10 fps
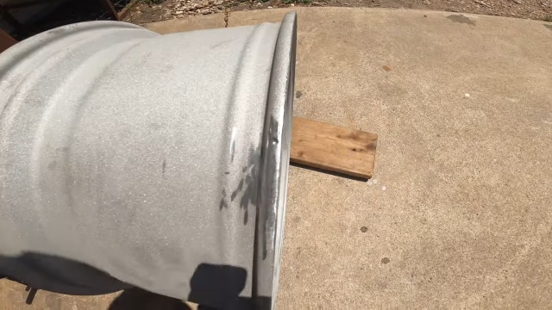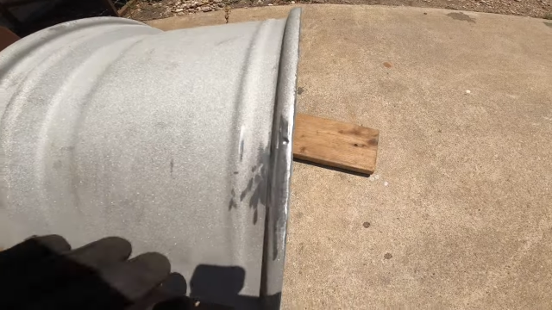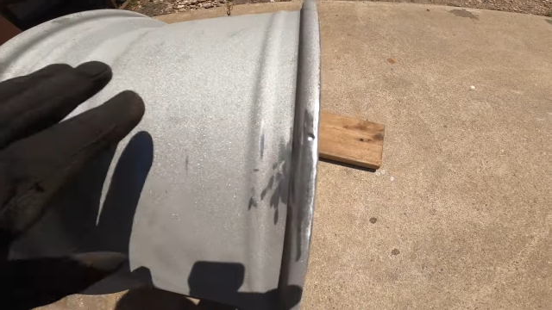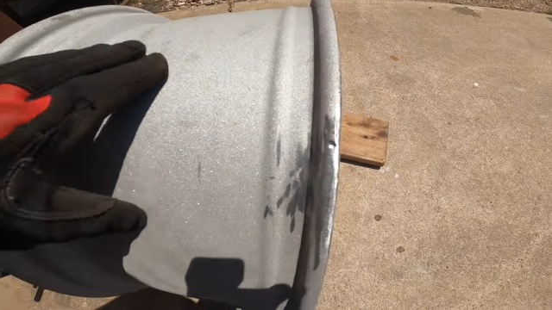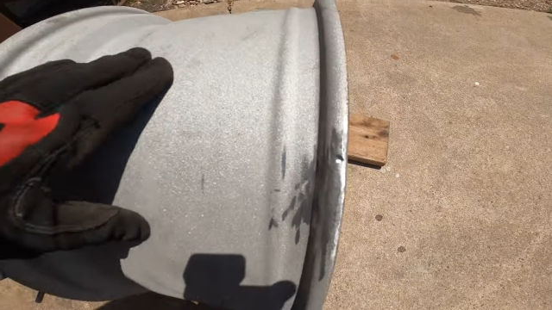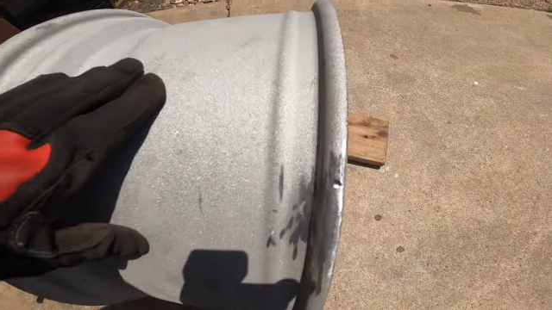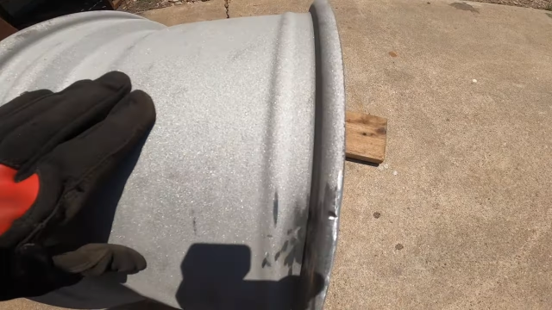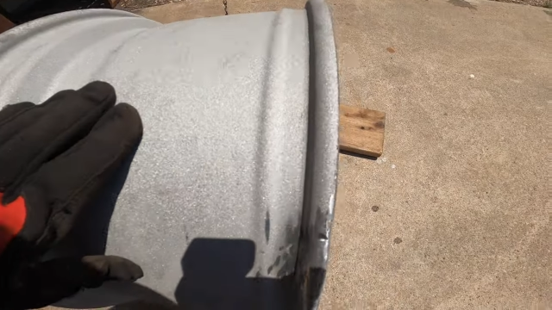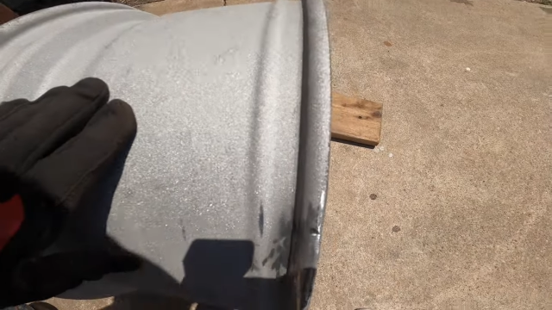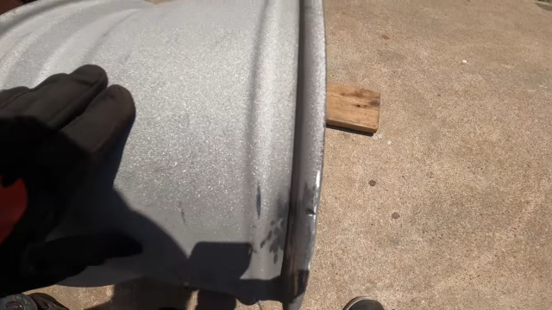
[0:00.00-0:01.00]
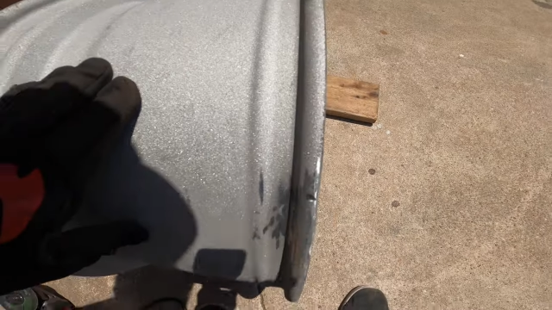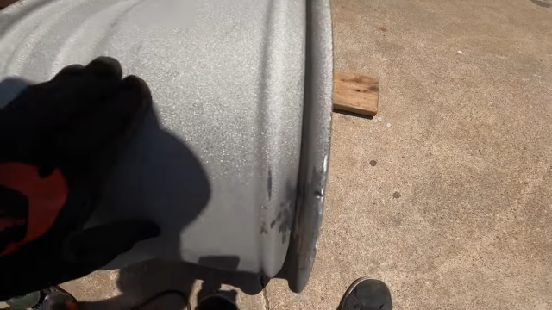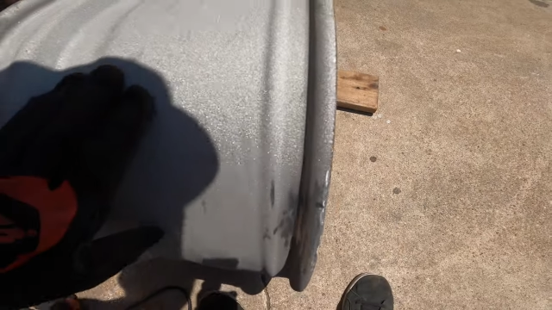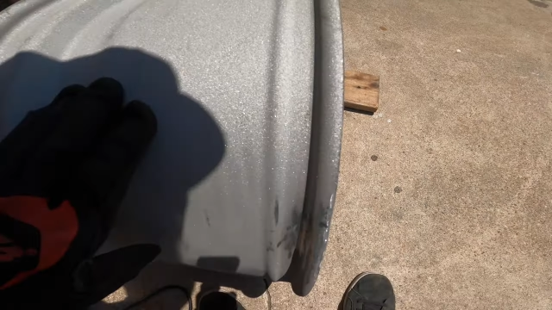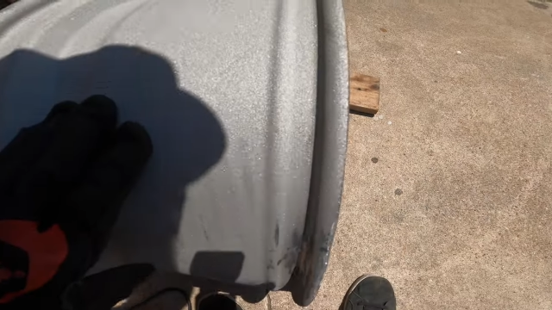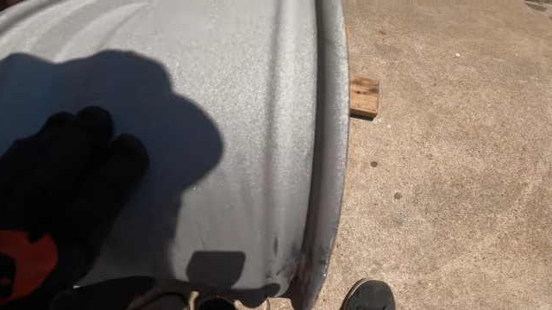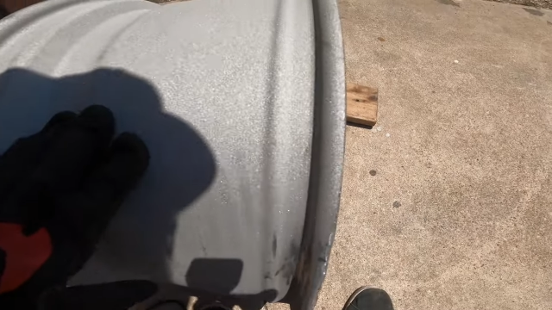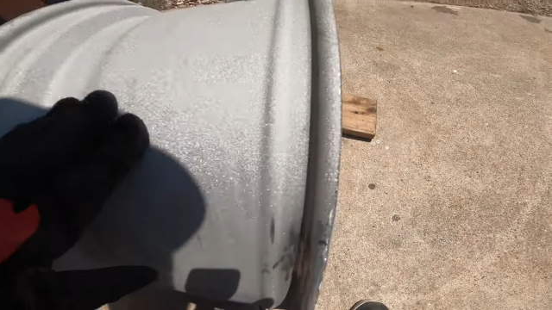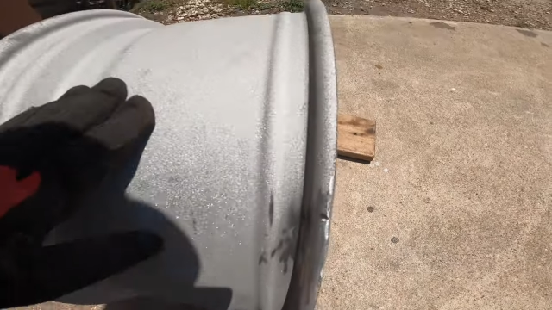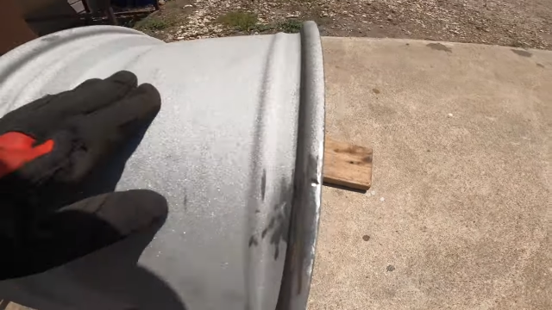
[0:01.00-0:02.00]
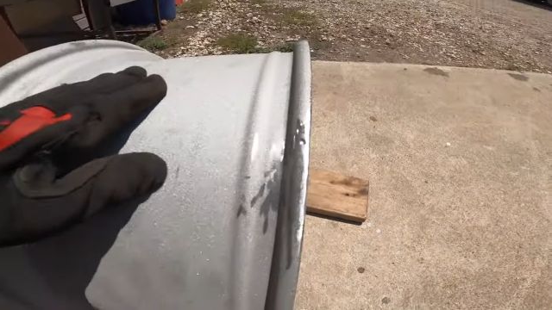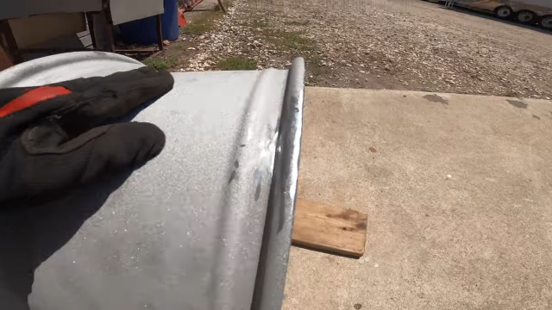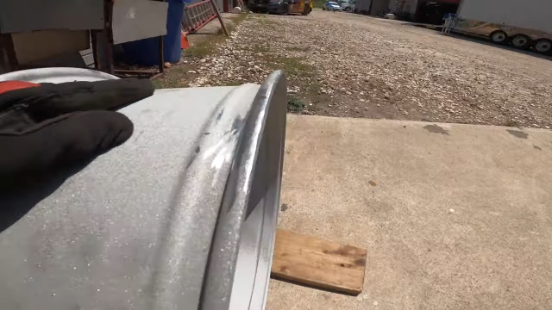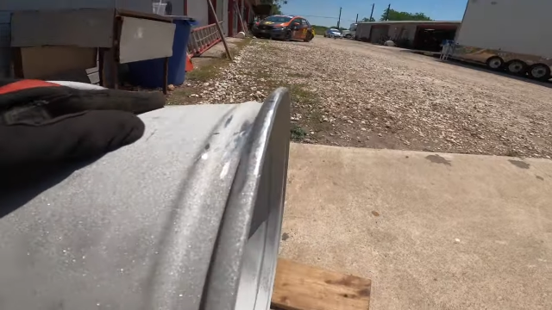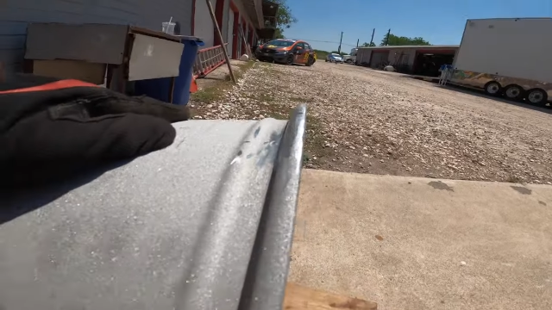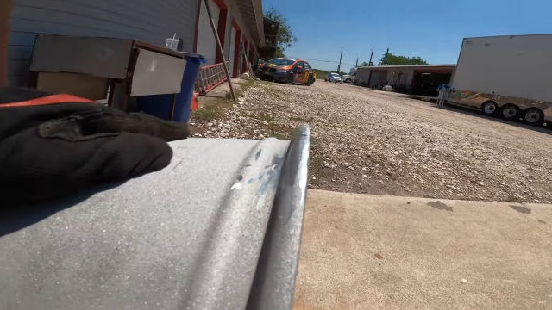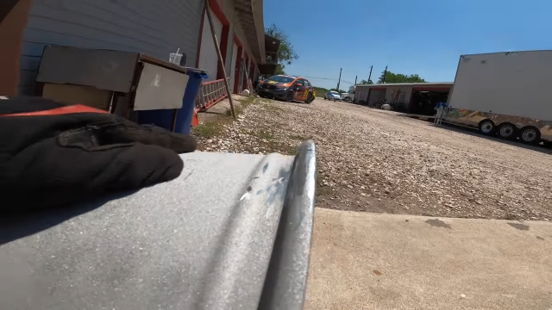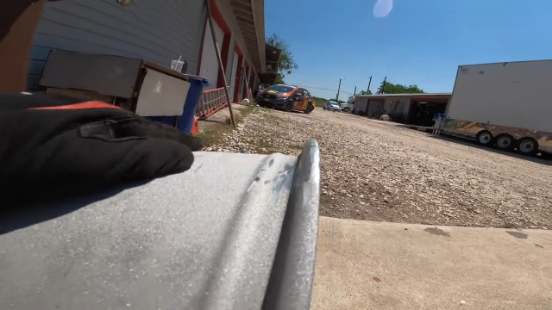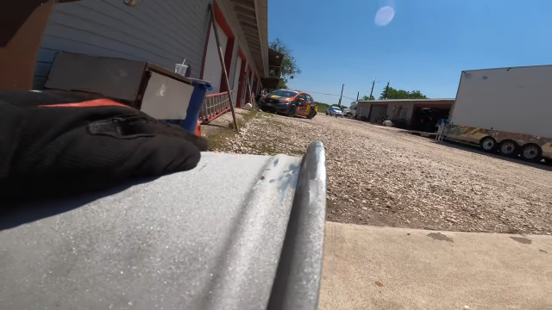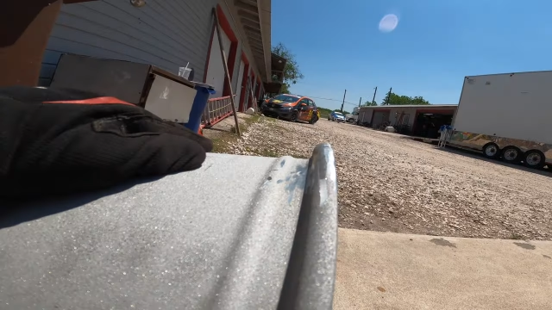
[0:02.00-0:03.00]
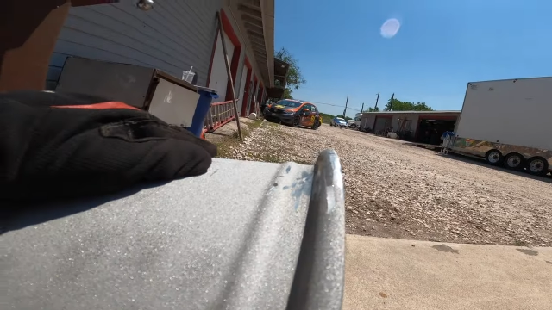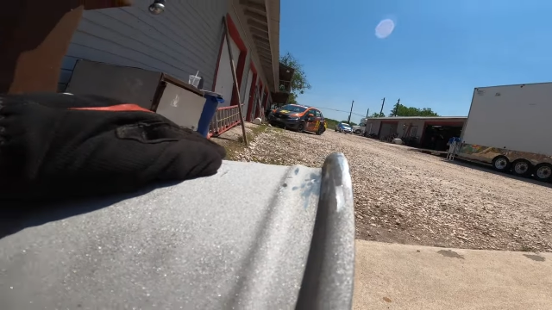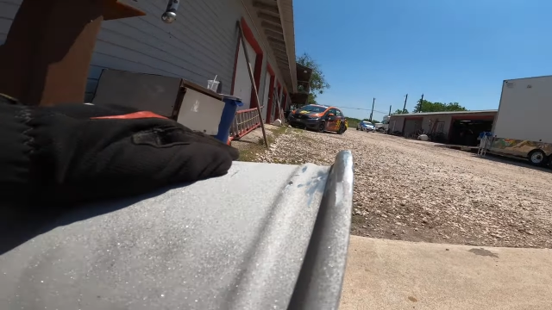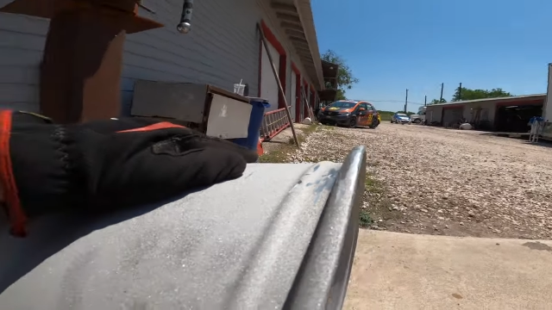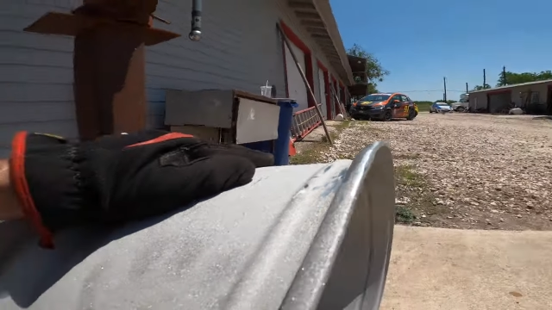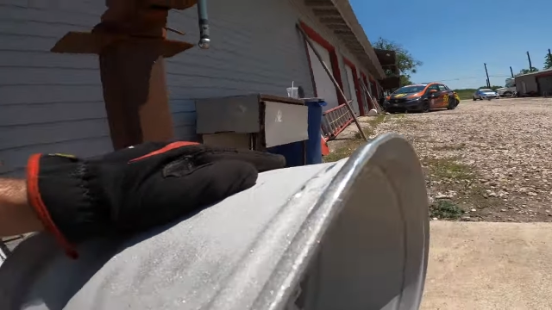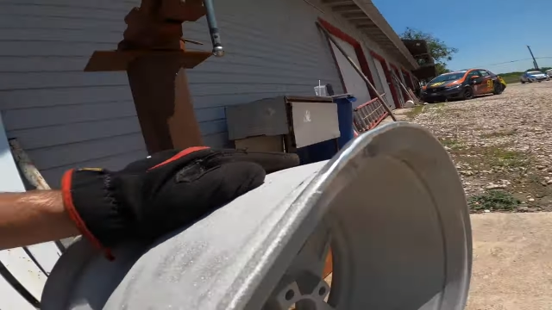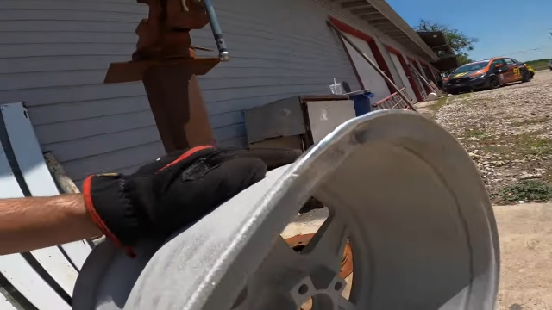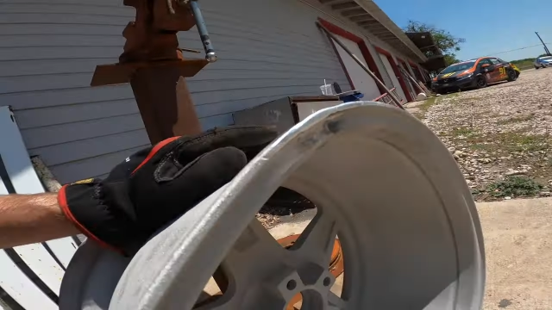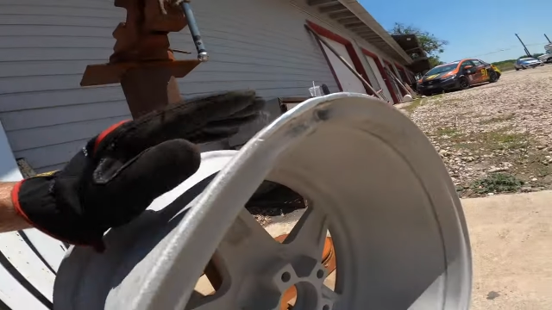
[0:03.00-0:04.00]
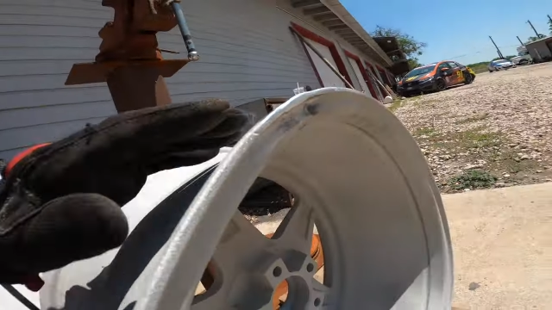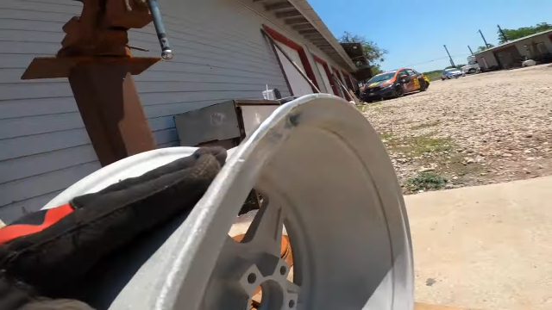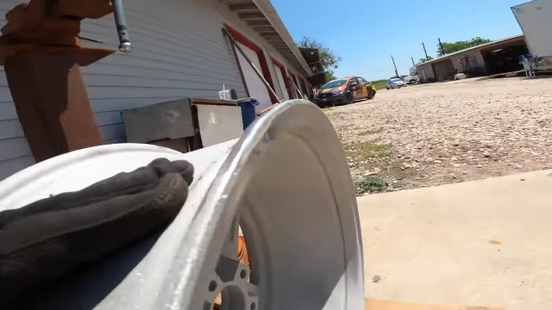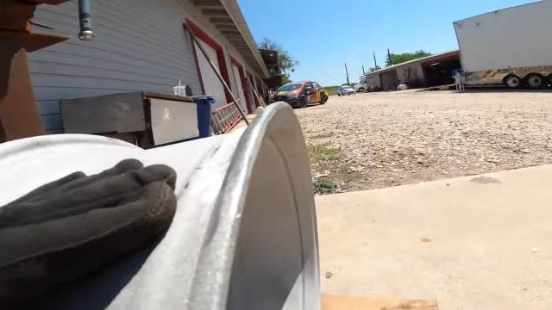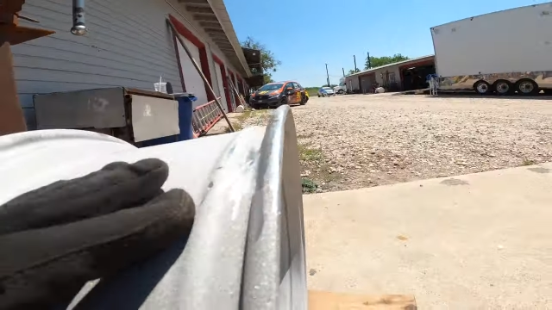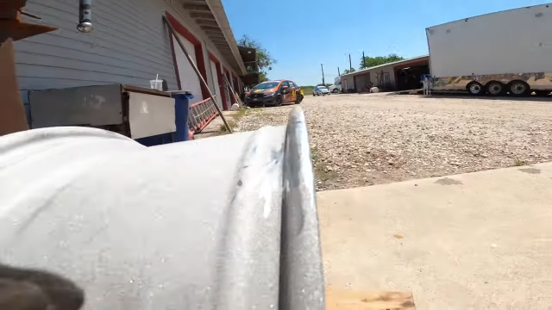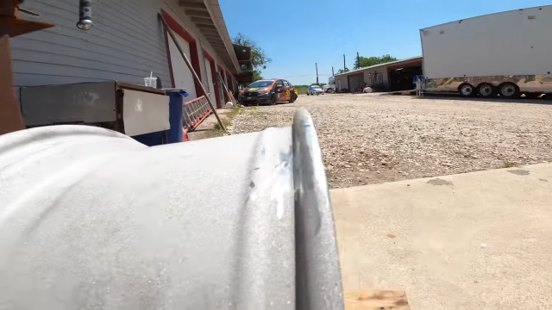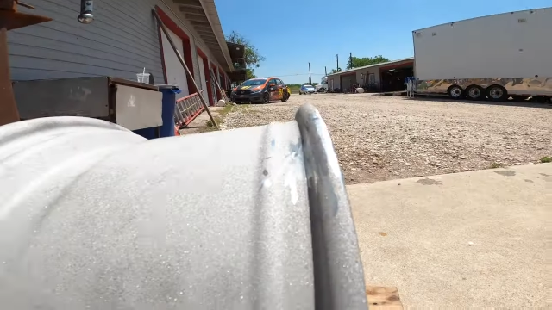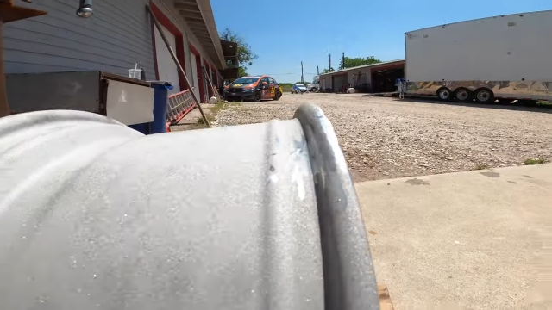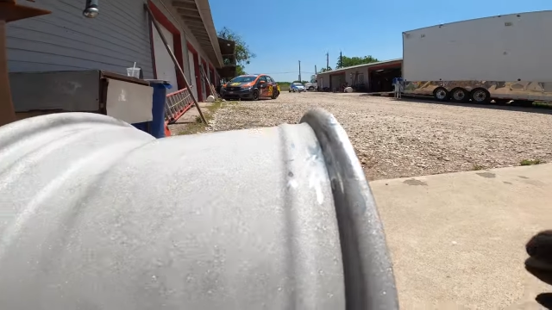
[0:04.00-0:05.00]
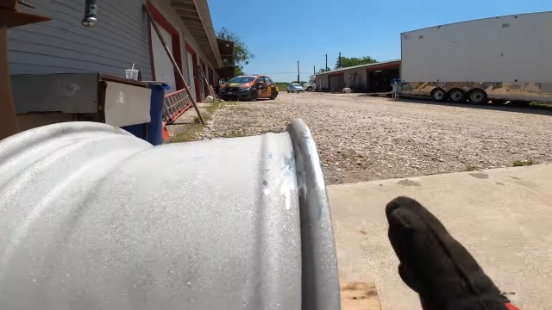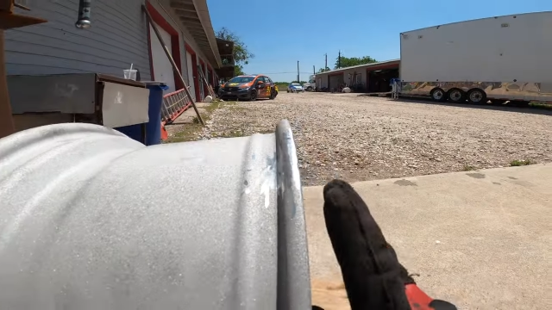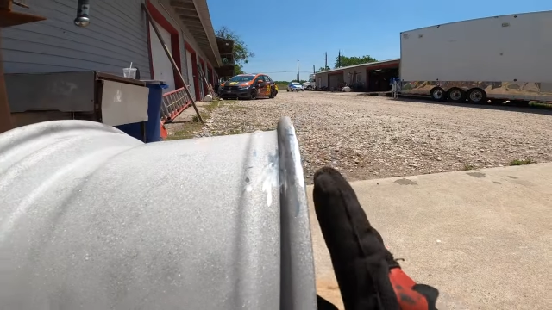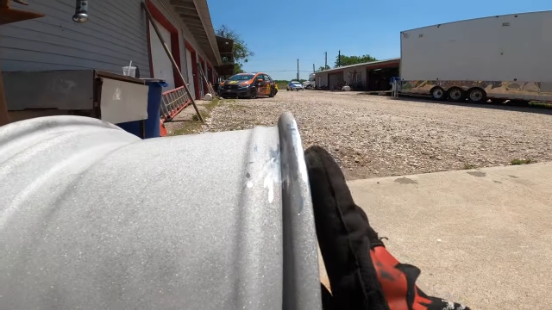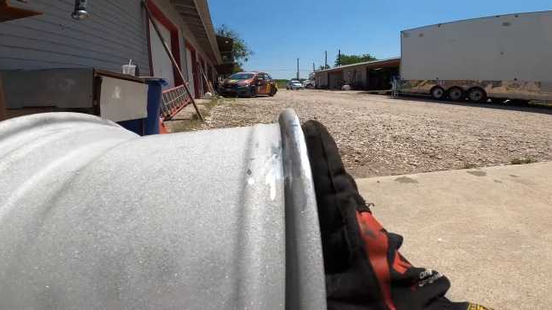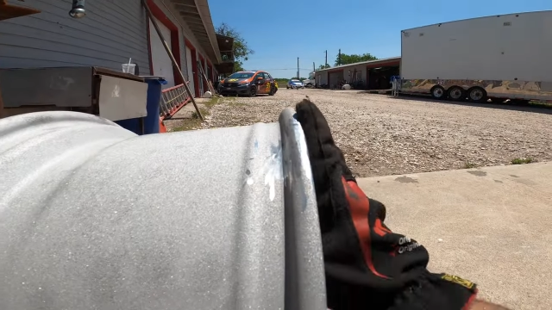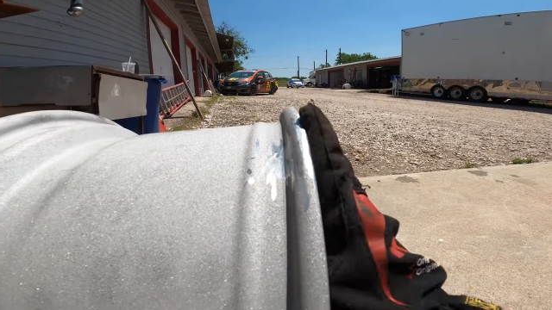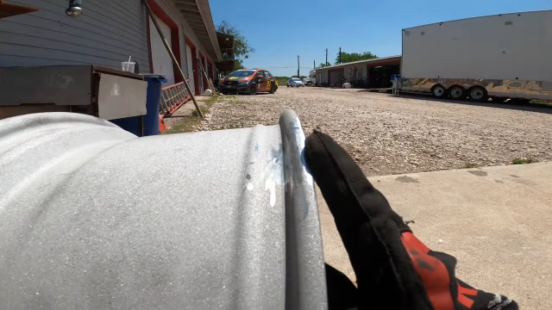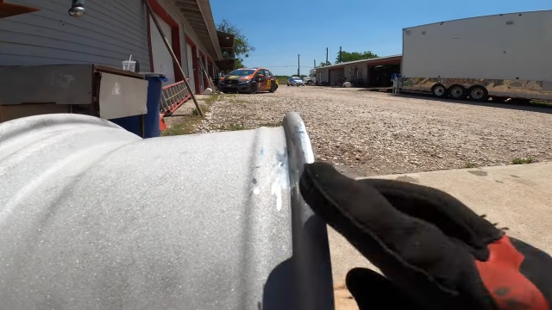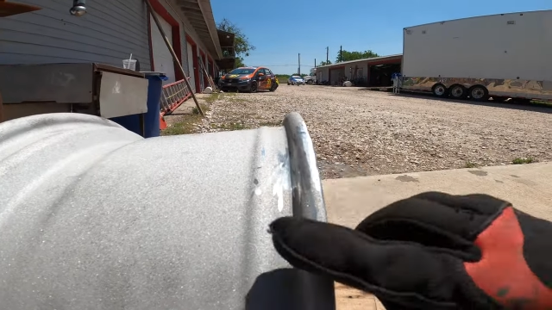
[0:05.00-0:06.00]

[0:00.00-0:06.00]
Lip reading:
Nobody's mouth can be seen.